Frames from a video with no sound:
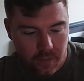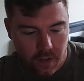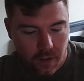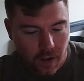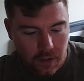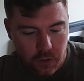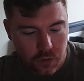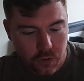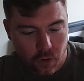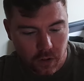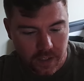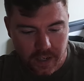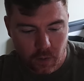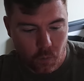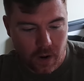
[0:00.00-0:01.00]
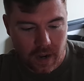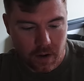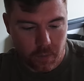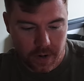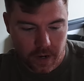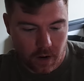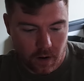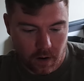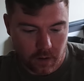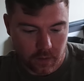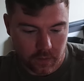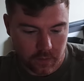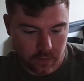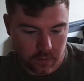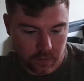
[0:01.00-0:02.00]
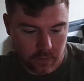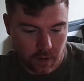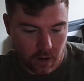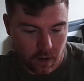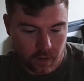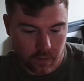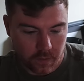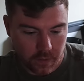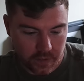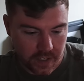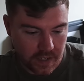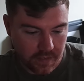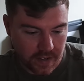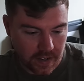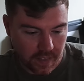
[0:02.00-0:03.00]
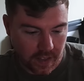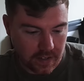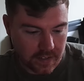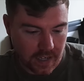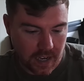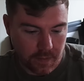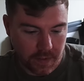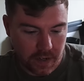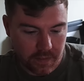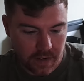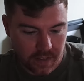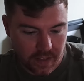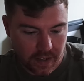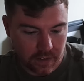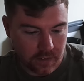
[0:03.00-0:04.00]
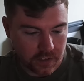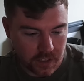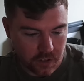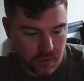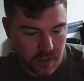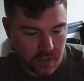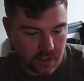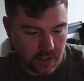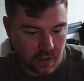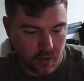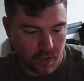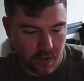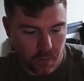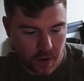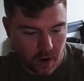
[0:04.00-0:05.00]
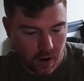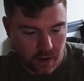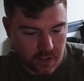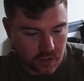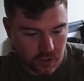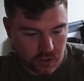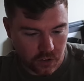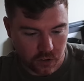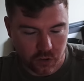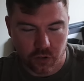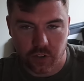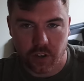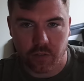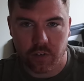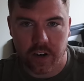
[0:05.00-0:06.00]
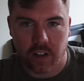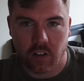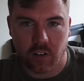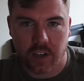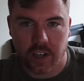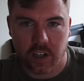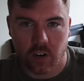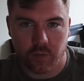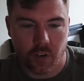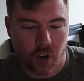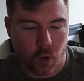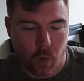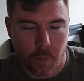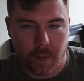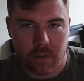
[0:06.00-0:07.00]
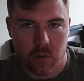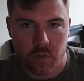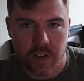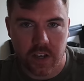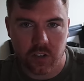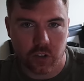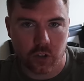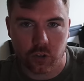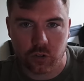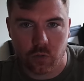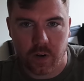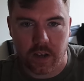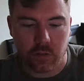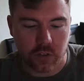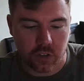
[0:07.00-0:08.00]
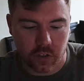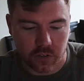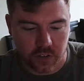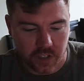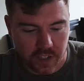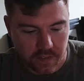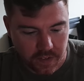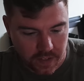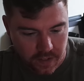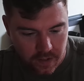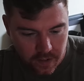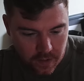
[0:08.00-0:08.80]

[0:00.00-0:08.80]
I just don't get why we are on TV at that time. And even in that situation, I don't think we are. It's just a Sunday 3 o'clock kickoff for no apparent reason because someone else is on TV.